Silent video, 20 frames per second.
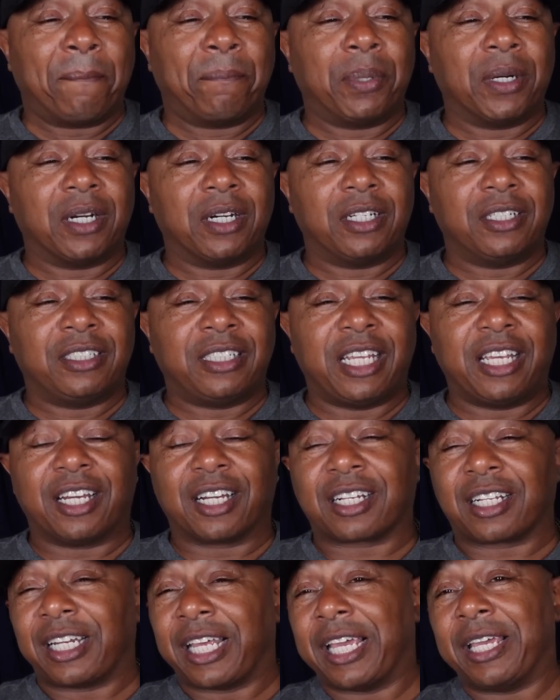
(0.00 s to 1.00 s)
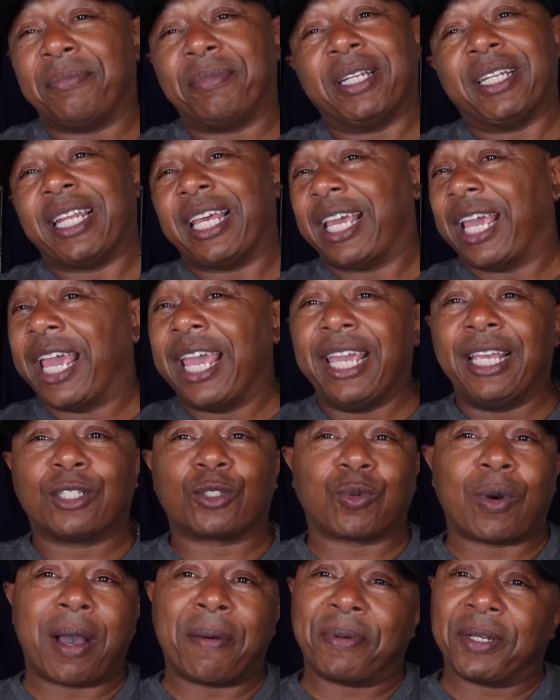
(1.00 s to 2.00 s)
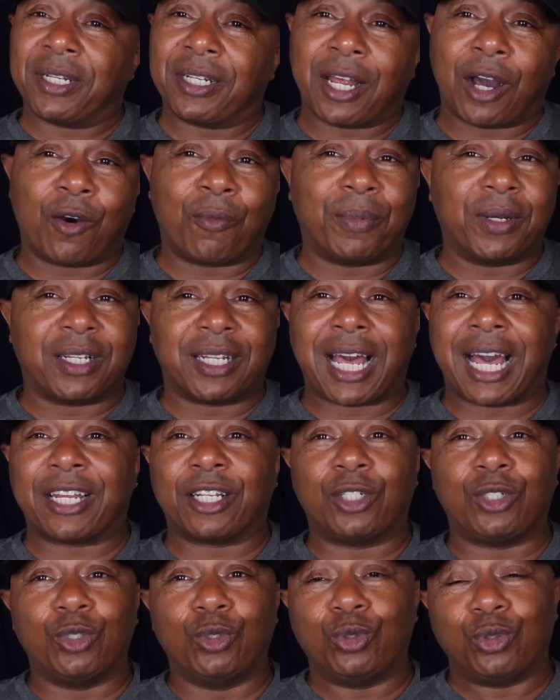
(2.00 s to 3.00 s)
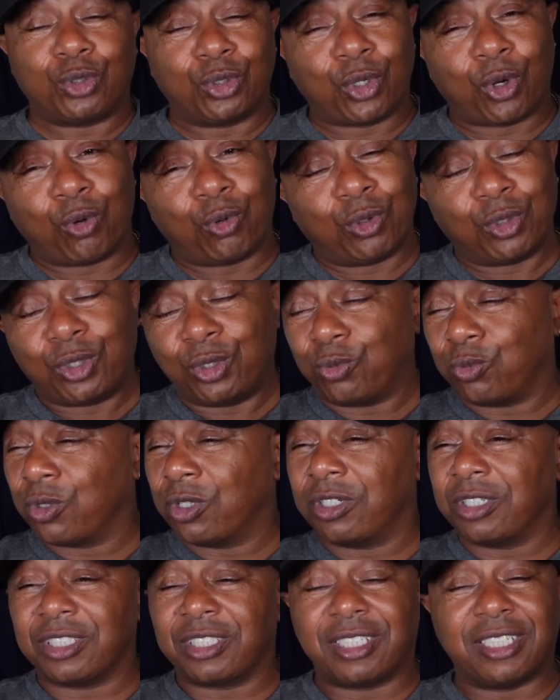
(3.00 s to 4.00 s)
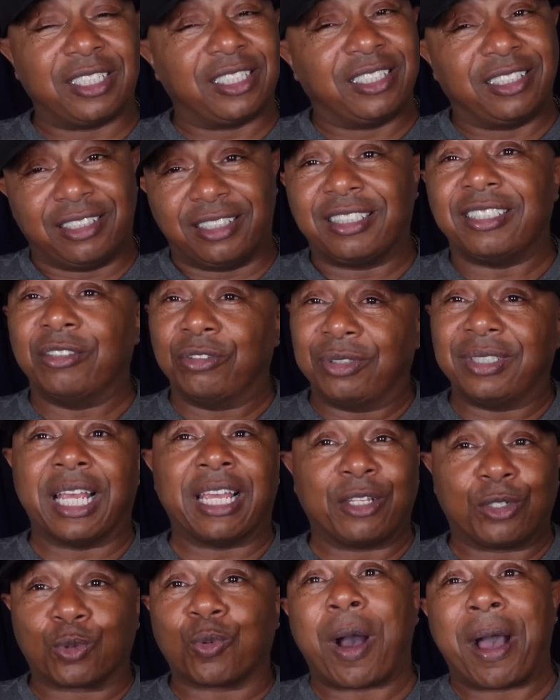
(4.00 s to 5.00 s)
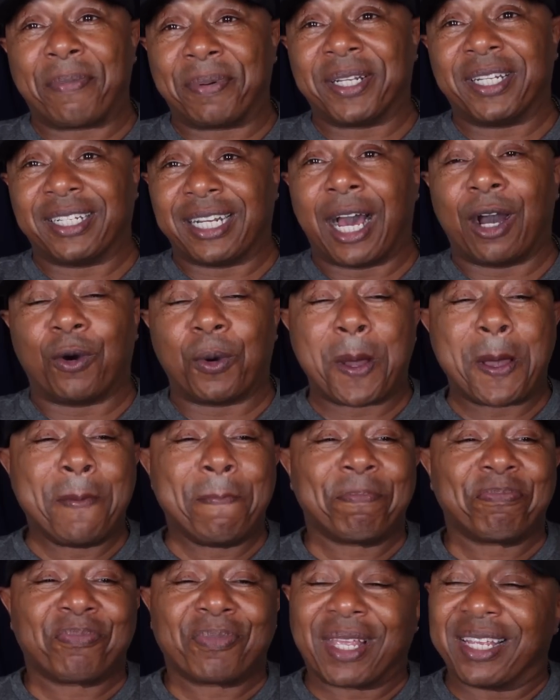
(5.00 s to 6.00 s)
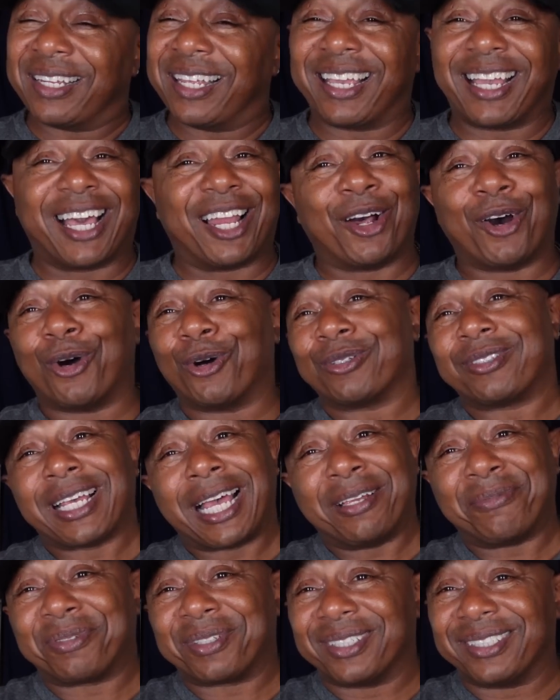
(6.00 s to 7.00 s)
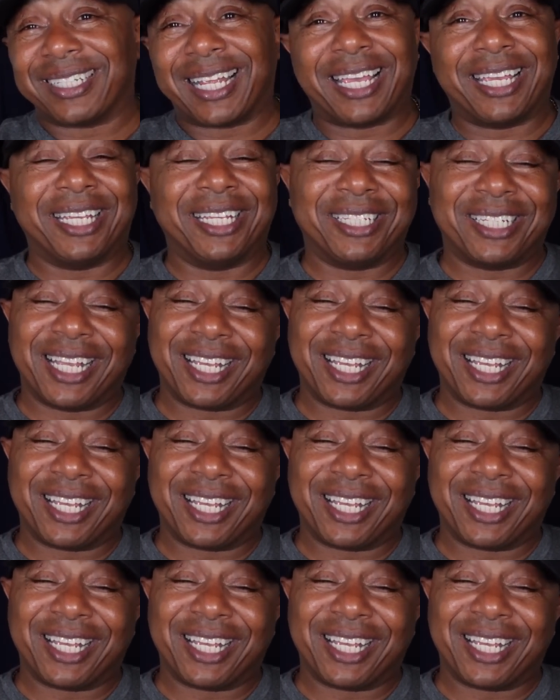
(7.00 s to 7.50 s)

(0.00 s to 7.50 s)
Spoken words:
But they'll claim that they ain't swapping it out, but a lot of dudes know the ones that they swapping it out. They got all types of names.